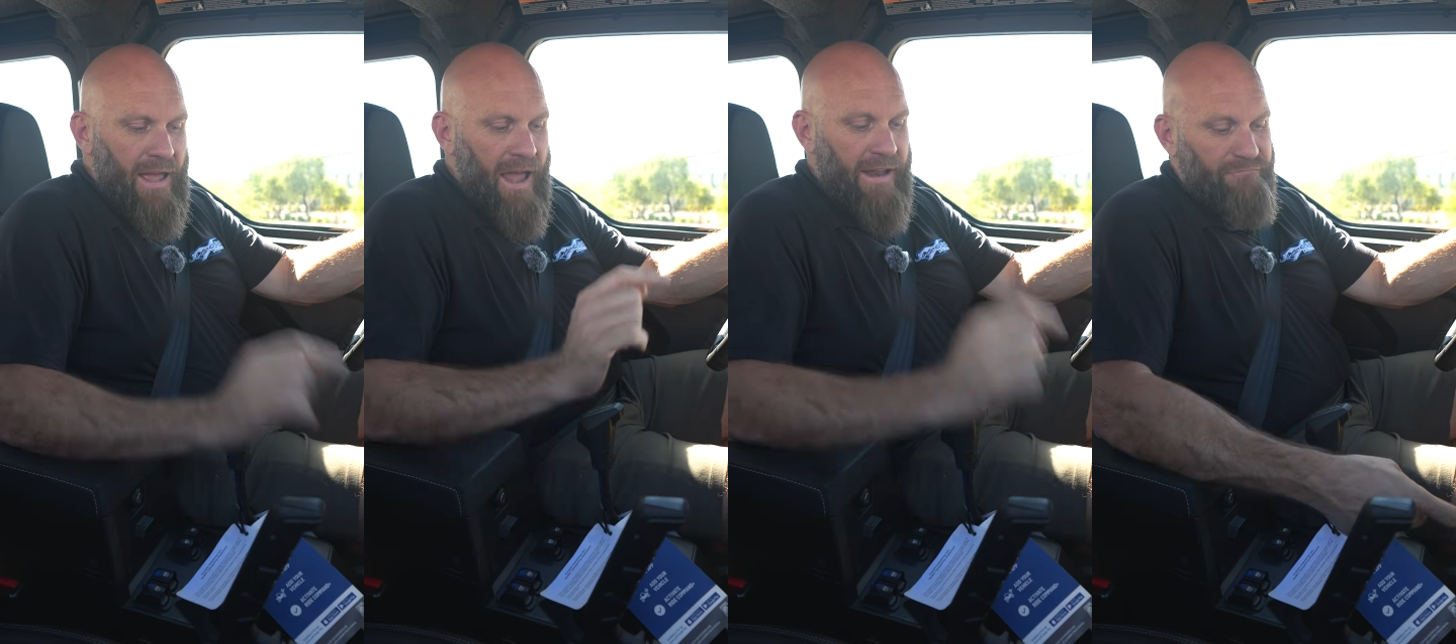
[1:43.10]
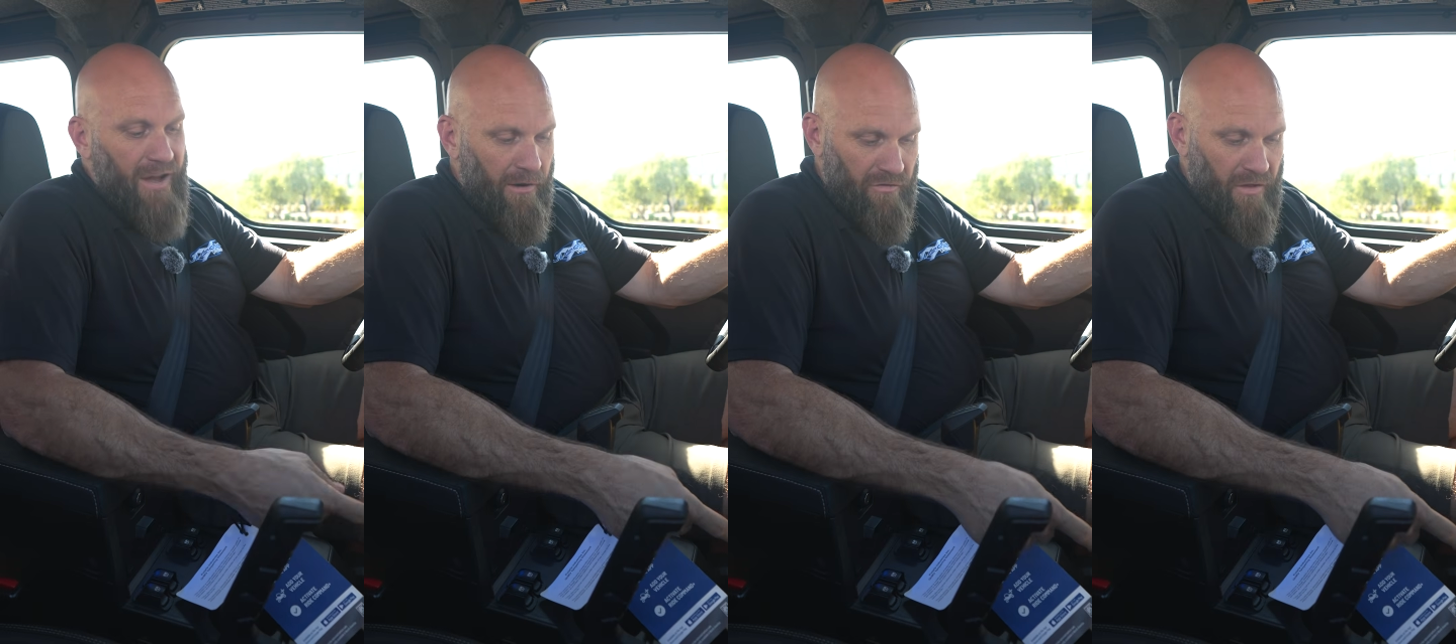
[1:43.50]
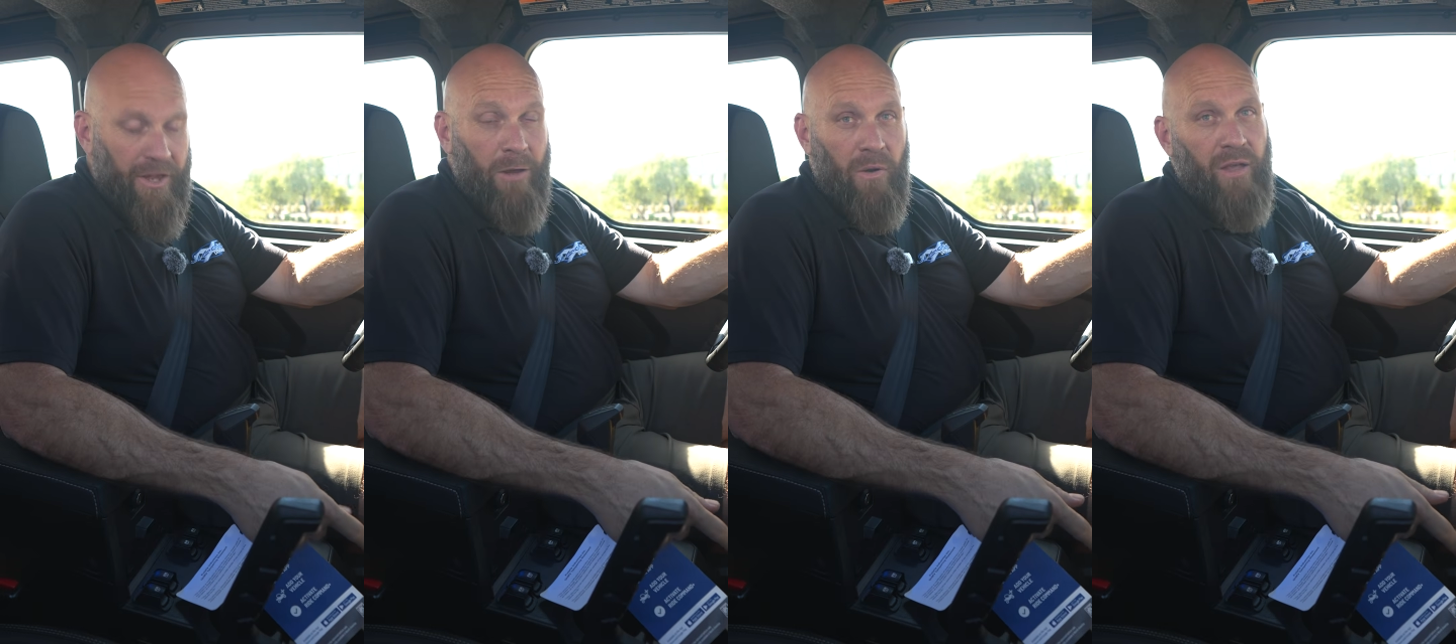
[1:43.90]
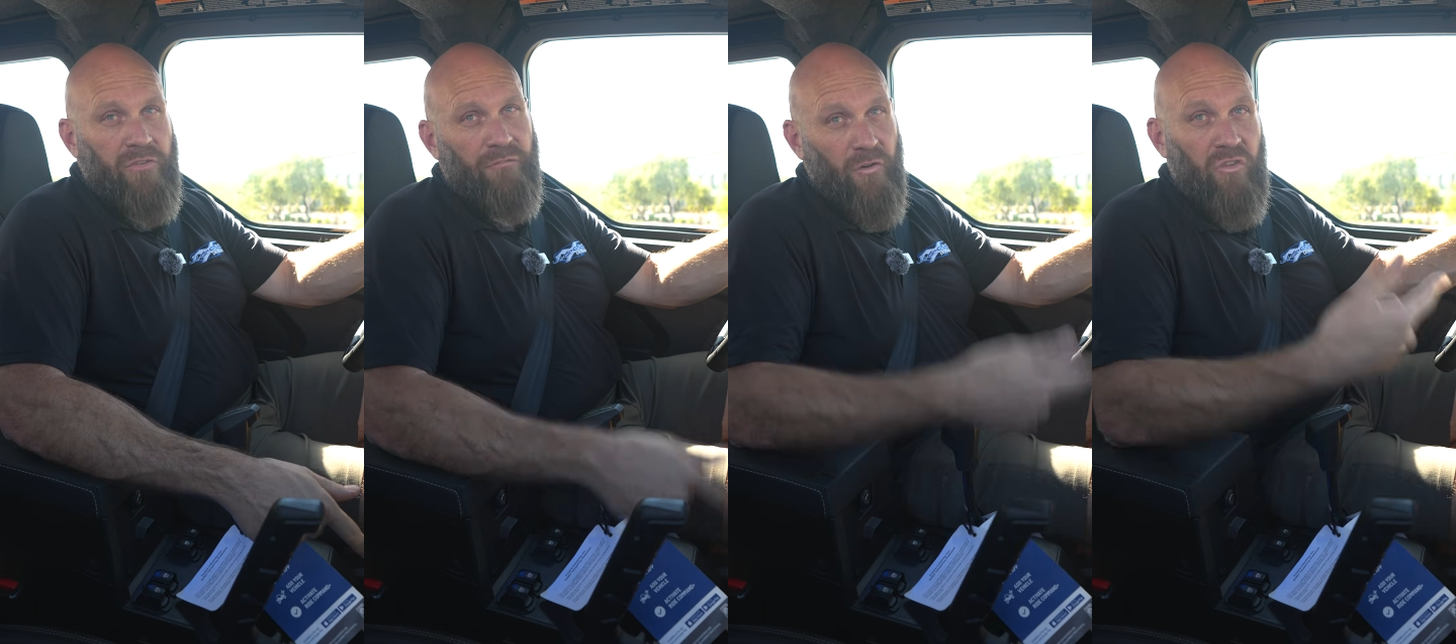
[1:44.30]
and it fires on the
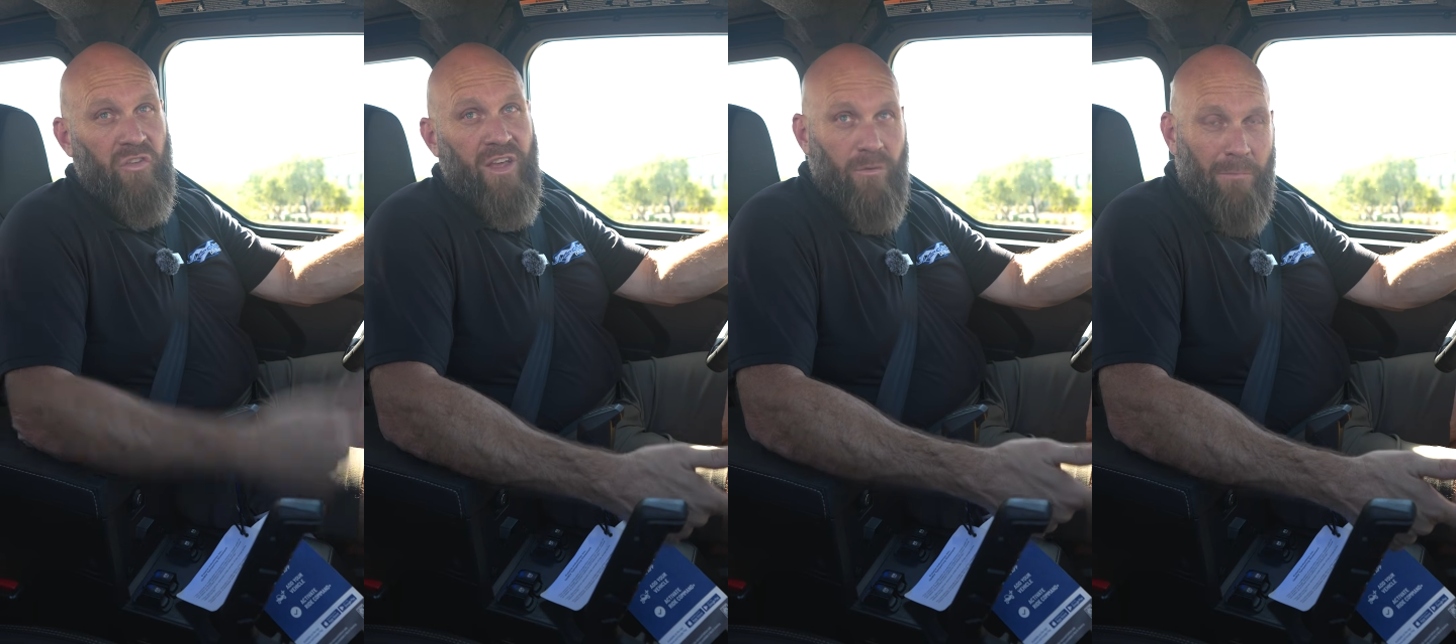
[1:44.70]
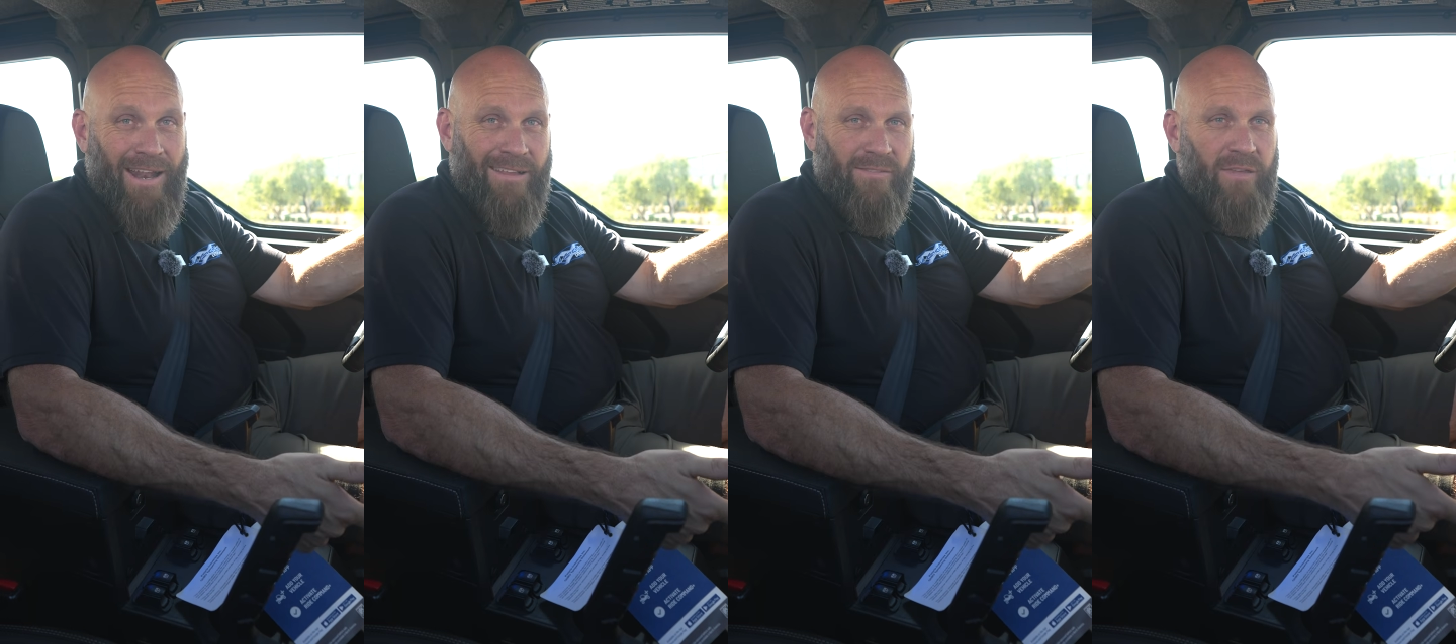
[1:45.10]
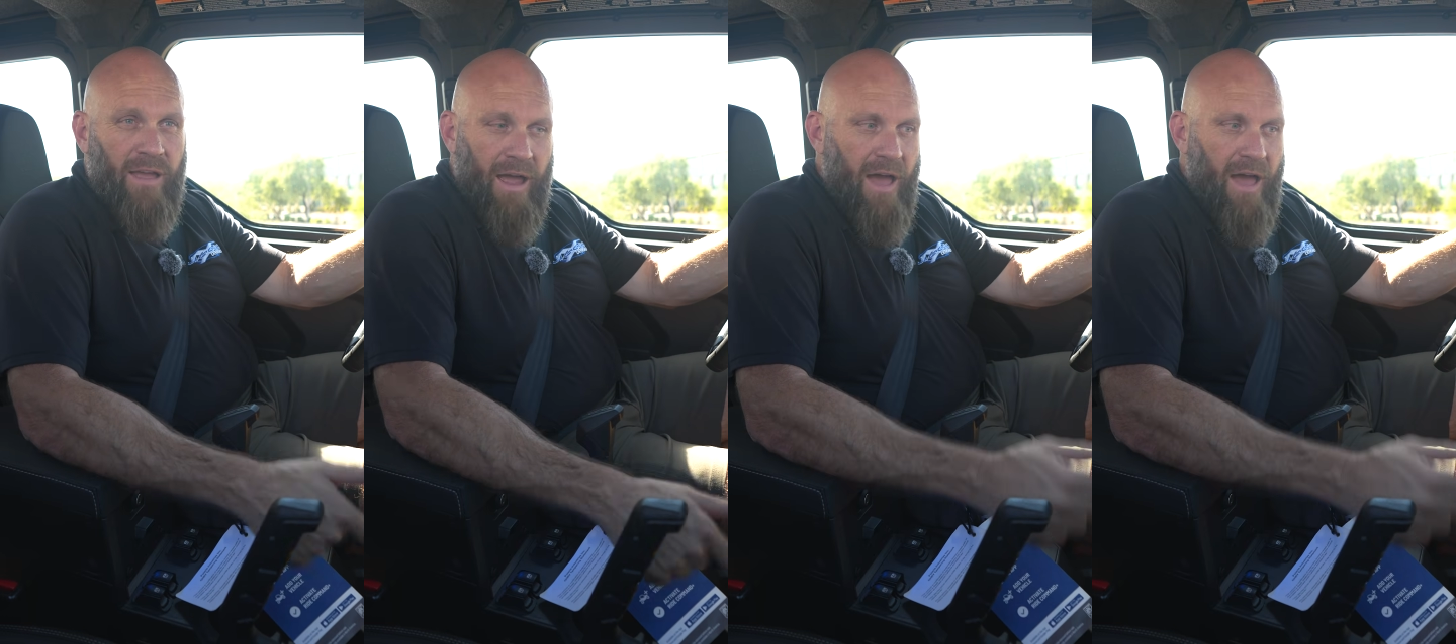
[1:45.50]
compressor for 6 minutes,